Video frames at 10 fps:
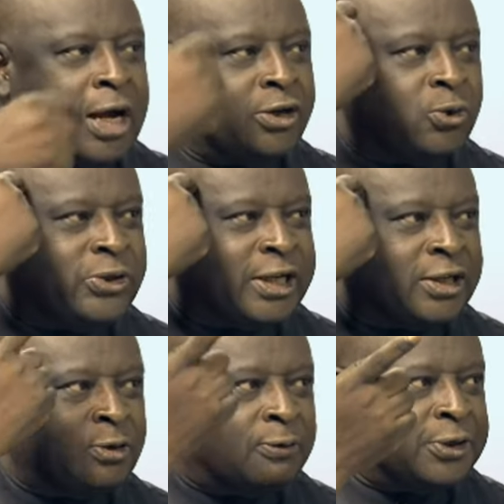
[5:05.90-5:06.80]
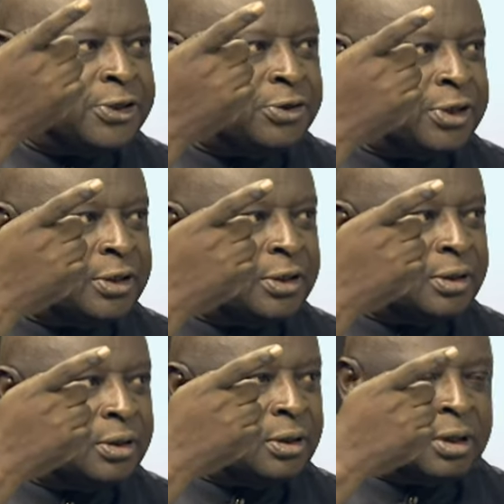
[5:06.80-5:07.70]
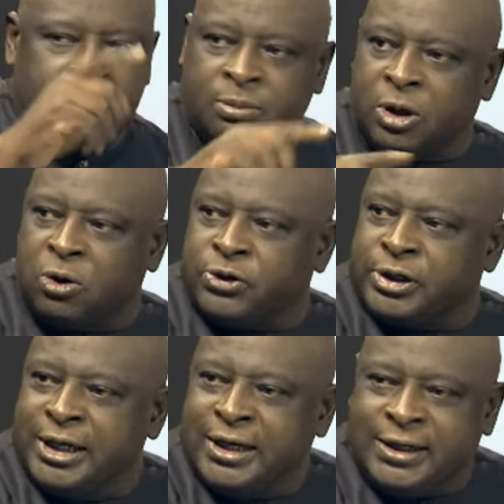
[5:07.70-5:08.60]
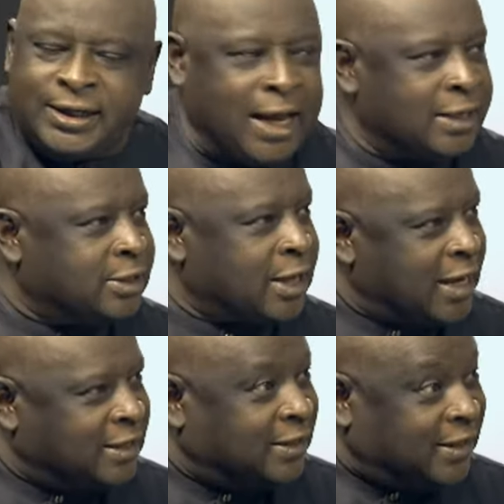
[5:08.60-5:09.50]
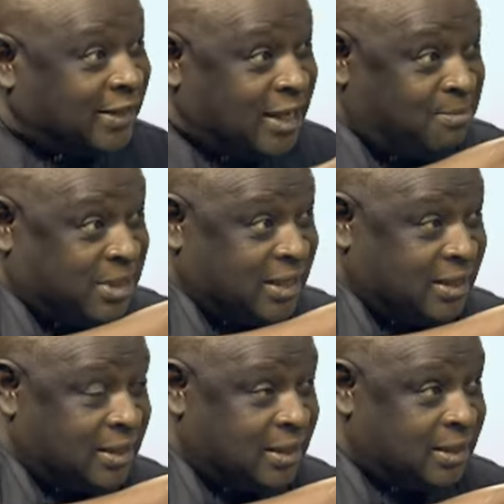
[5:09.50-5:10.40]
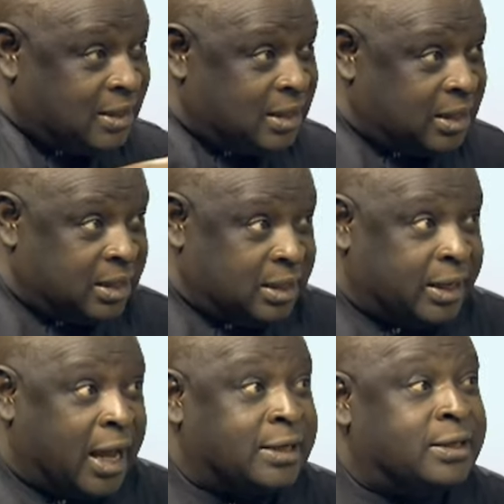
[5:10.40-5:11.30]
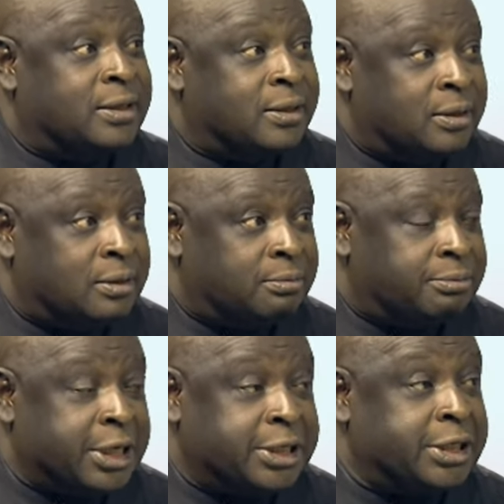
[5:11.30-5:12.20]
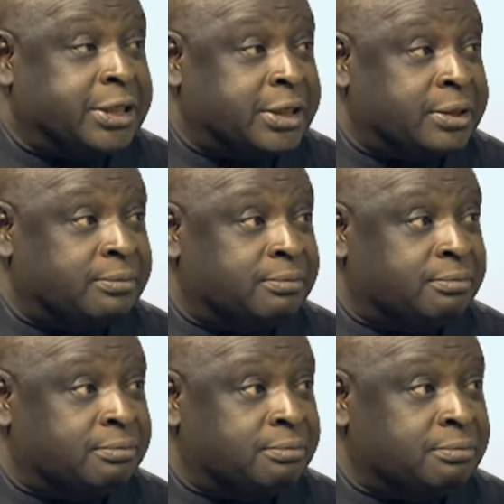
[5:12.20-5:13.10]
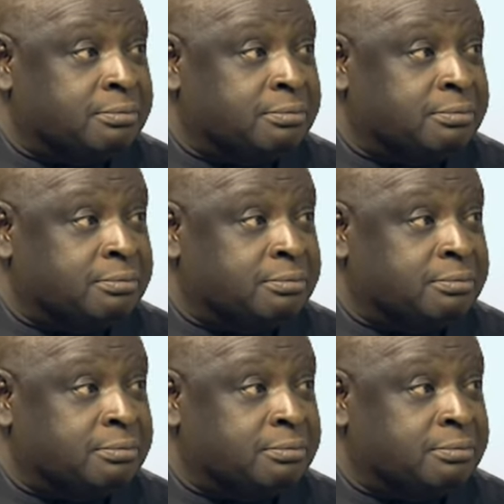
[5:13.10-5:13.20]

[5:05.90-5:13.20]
These people had no sense of history, because India tried the same thing that they did